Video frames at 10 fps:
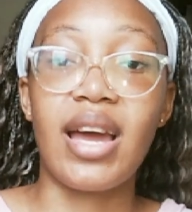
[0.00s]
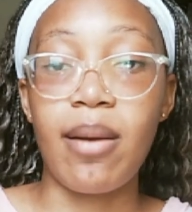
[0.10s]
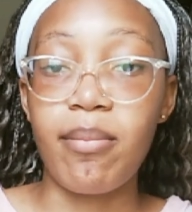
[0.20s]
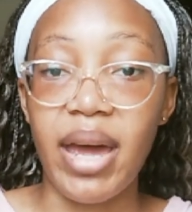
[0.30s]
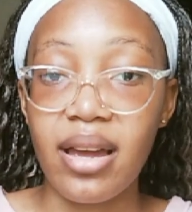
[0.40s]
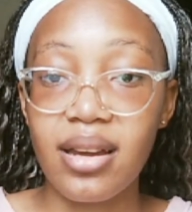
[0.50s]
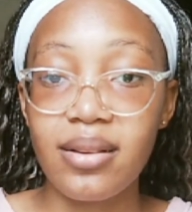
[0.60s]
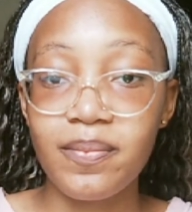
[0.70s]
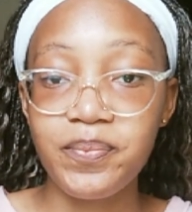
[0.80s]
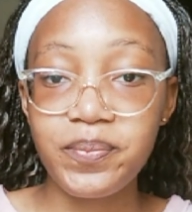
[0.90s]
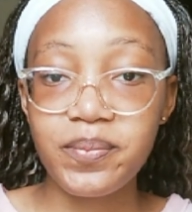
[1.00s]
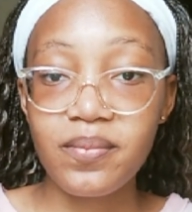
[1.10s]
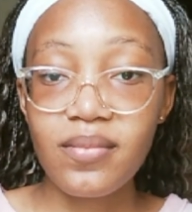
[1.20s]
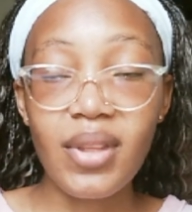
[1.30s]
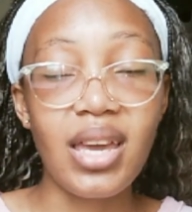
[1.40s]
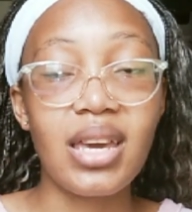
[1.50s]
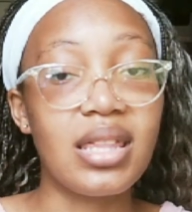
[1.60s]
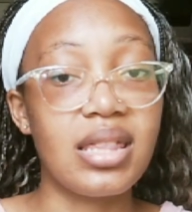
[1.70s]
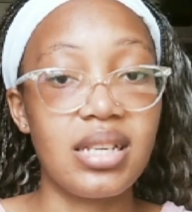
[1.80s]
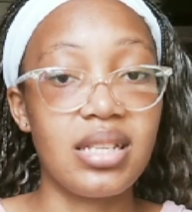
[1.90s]
So I would say put
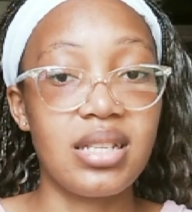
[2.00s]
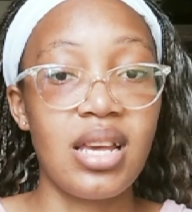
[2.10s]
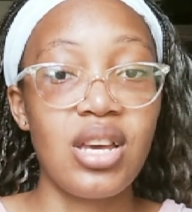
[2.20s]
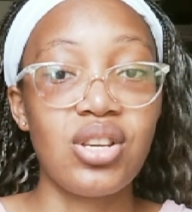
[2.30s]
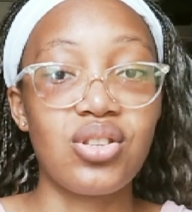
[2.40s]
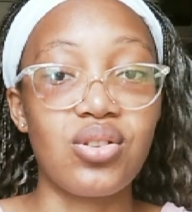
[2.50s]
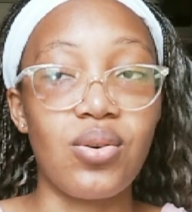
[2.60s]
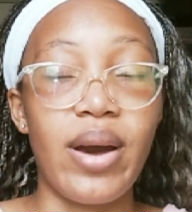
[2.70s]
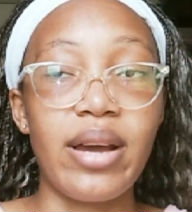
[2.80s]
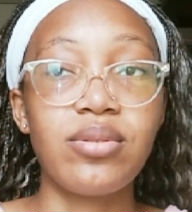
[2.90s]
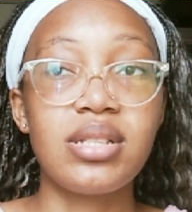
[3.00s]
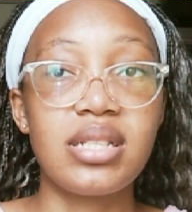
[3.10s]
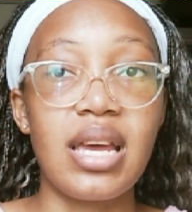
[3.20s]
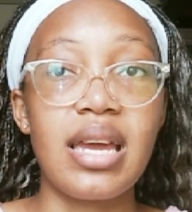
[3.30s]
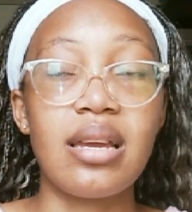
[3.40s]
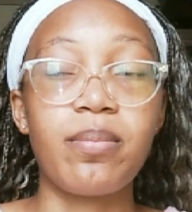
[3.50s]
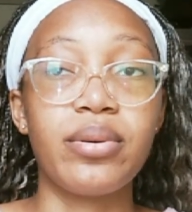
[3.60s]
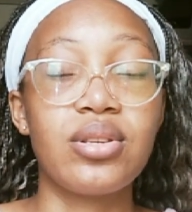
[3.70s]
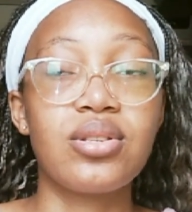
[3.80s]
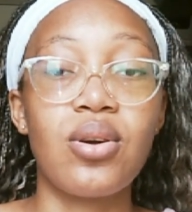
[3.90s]
all your results there, everything
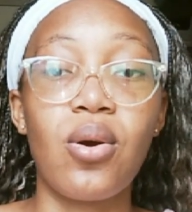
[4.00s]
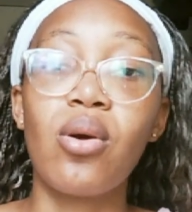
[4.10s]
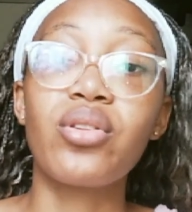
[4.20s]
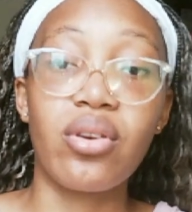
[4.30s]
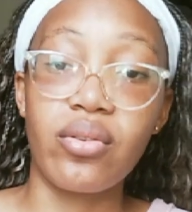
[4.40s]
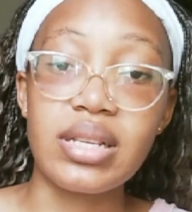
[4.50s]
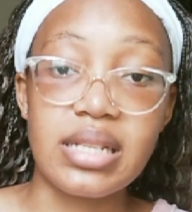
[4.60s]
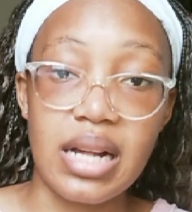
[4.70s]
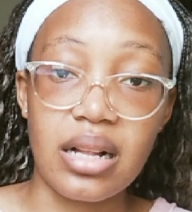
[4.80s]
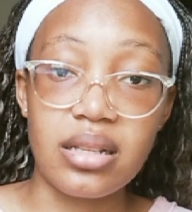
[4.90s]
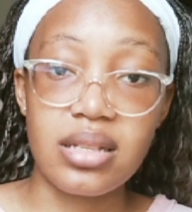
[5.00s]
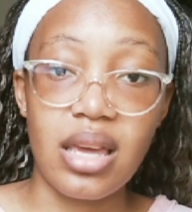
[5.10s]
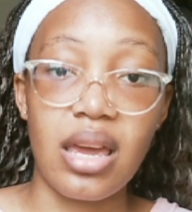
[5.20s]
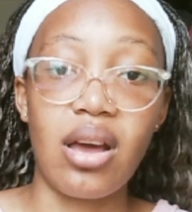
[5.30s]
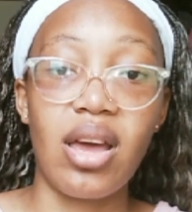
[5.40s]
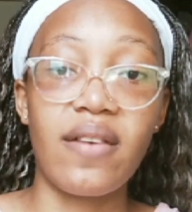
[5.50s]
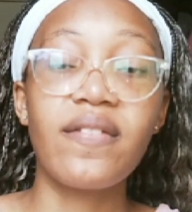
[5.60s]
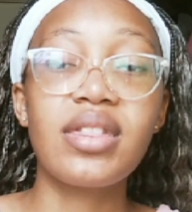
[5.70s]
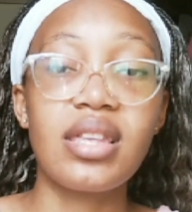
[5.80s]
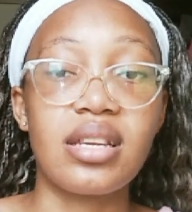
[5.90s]
that you have done, and
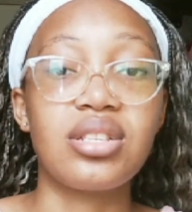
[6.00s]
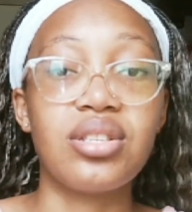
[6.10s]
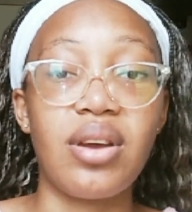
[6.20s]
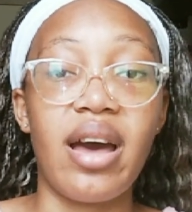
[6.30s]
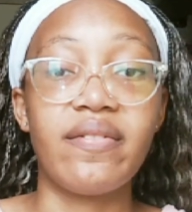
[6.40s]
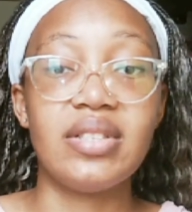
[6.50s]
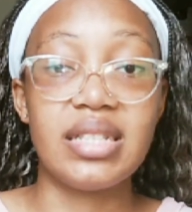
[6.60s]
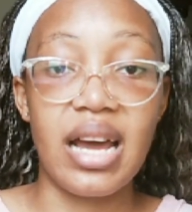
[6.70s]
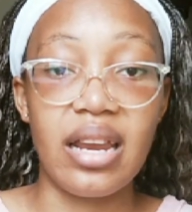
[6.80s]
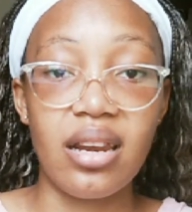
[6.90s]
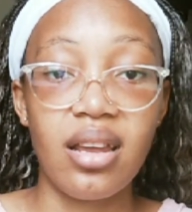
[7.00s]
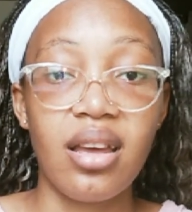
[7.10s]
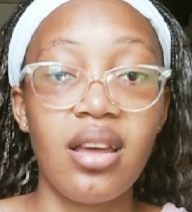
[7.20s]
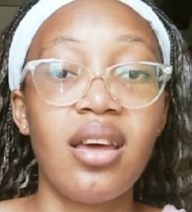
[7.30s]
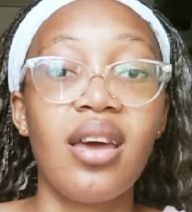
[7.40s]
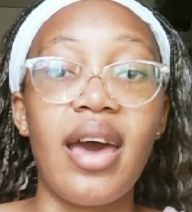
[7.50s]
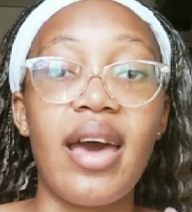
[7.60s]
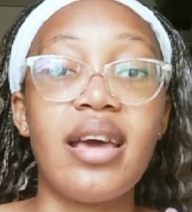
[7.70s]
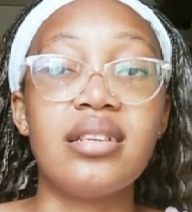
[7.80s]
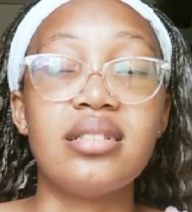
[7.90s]
be truthful, and
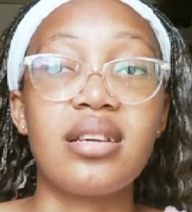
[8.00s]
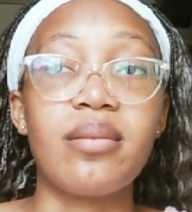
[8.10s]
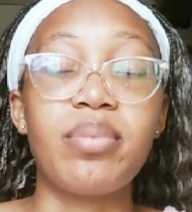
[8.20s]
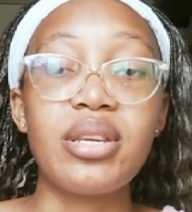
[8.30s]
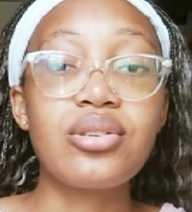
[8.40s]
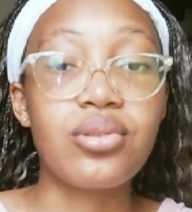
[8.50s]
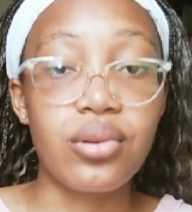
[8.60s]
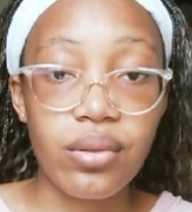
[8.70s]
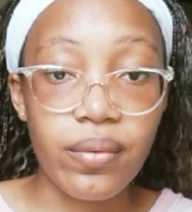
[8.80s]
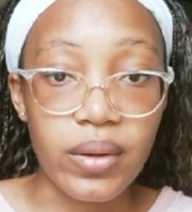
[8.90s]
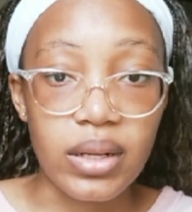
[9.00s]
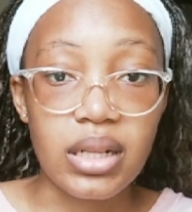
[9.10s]
things will work out for you.